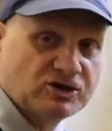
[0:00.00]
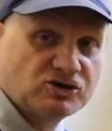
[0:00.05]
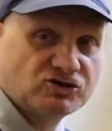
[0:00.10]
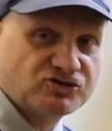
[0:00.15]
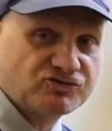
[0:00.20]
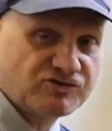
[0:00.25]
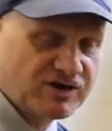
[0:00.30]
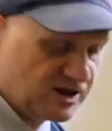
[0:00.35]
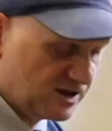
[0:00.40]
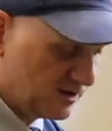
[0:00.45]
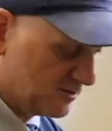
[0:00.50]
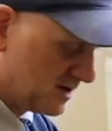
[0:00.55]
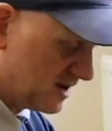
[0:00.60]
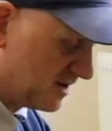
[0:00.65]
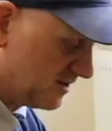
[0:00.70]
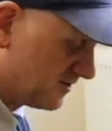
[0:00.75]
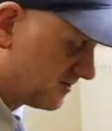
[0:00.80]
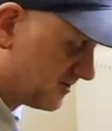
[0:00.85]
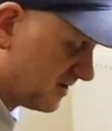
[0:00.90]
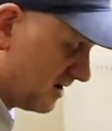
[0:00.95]
going straight the
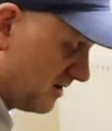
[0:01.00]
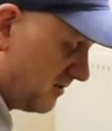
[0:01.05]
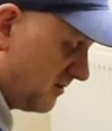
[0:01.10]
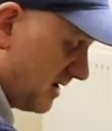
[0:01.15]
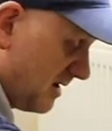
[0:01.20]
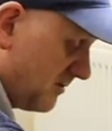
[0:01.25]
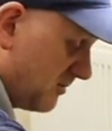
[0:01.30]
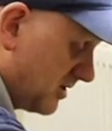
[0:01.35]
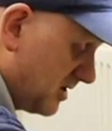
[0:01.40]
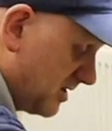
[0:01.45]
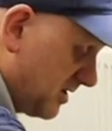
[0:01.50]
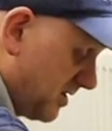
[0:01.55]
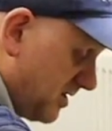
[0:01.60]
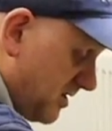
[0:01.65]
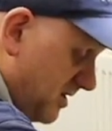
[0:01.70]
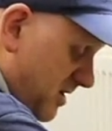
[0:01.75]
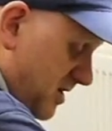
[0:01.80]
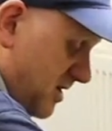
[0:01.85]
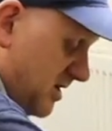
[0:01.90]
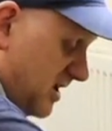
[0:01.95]
way through. I'm going
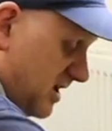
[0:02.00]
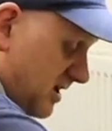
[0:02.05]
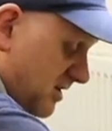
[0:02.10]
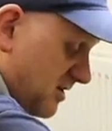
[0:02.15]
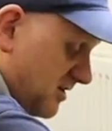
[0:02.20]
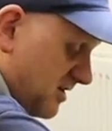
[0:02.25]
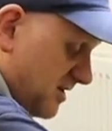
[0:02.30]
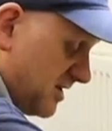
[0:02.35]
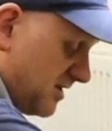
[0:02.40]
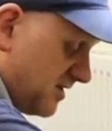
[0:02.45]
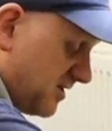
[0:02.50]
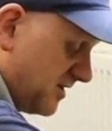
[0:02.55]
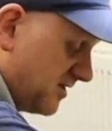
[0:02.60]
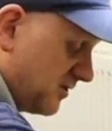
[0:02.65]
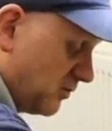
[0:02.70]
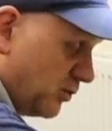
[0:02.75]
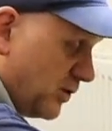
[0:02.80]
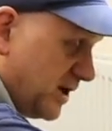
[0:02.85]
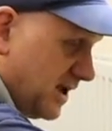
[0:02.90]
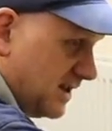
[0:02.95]
to turn it, because this
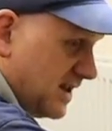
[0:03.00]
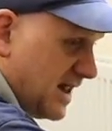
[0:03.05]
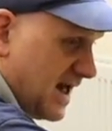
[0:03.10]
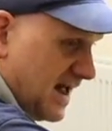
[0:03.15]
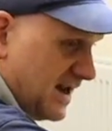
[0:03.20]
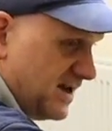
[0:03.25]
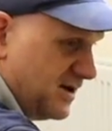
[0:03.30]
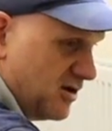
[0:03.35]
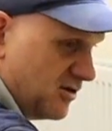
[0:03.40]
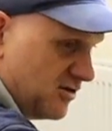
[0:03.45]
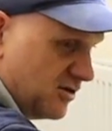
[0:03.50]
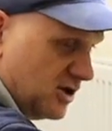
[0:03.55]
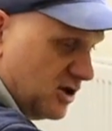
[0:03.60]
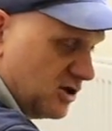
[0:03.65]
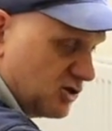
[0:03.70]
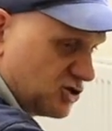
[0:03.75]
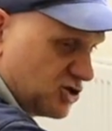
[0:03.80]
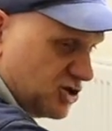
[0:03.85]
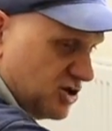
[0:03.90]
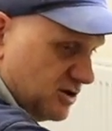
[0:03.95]
is a wheel head, not a
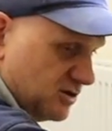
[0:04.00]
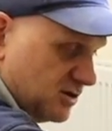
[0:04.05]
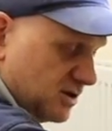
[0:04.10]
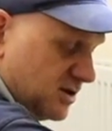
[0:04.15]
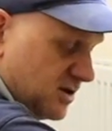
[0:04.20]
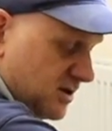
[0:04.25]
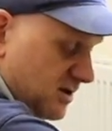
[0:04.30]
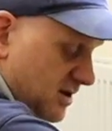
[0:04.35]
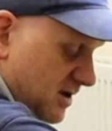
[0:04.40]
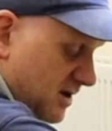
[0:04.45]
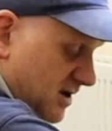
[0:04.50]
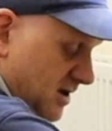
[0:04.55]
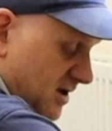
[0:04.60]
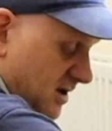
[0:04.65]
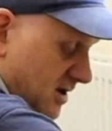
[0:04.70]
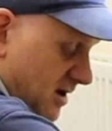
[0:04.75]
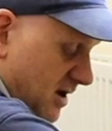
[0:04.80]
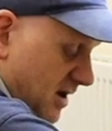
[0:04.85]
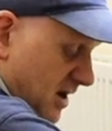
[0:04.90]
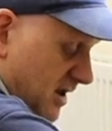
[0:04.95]
lock shield,
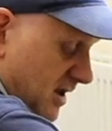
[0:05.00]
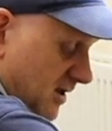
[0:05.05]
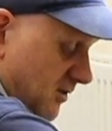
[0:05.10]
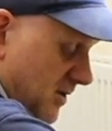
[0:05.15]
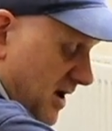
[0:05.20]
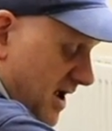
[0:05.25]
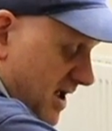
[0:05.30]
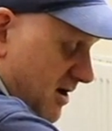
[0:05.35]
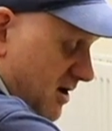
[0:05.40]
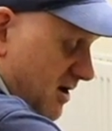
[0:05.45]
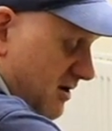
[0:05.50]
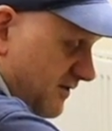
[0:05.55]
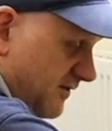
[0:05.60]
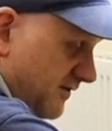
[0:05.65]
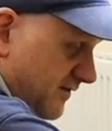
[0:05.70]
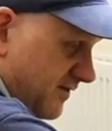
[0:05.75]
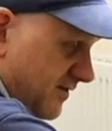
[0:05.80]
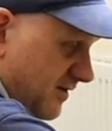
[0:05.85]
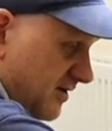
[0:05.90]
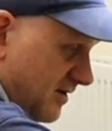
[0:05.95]
all the way
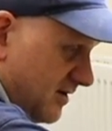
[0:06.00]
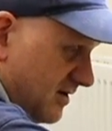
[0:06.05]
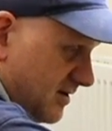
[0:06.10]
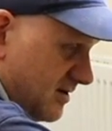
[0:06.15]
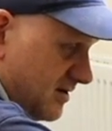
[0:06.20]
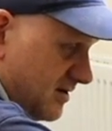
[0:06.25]
off.